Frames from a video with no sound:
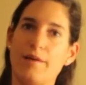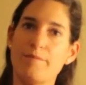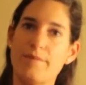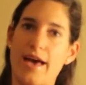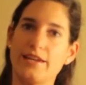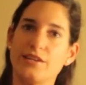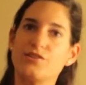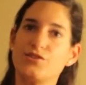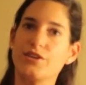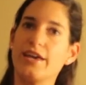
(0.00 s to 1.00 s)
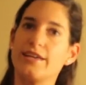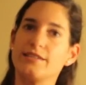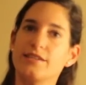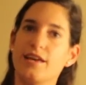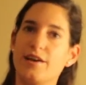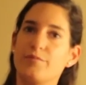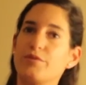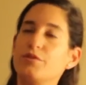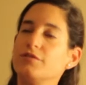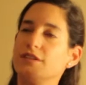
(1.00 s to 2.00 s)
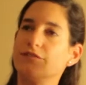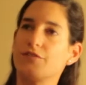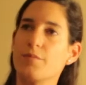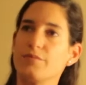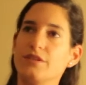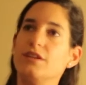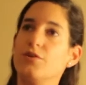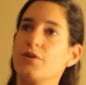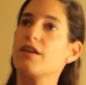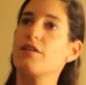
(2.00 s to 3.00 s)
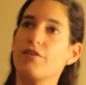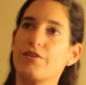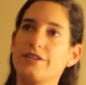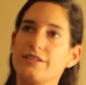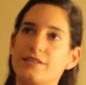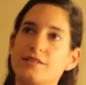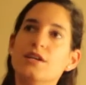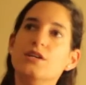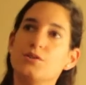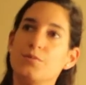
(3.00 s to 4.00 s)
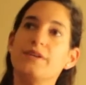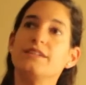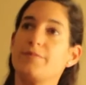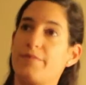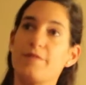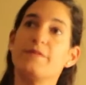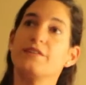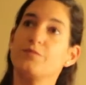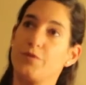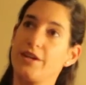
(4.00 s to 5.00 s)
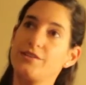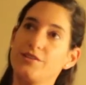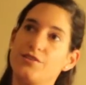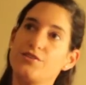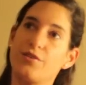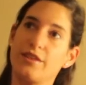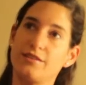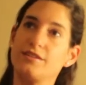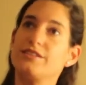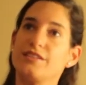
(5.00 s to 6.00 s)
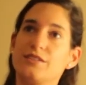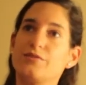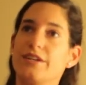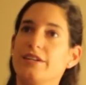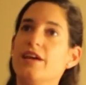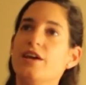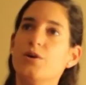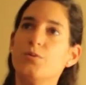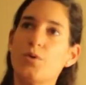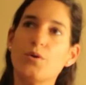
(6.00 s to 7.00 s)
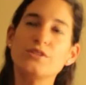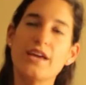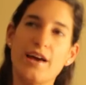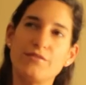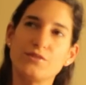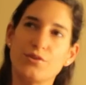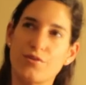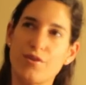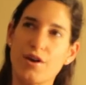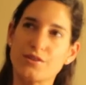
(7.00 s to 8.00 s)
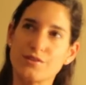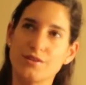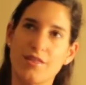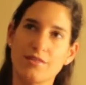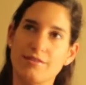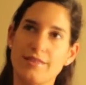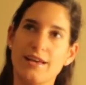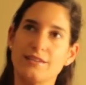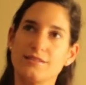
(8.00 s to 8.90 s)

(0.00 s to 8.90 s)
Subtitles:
managed to get approval from the local authorities to build a permanent bridge so that their children won't have to cross that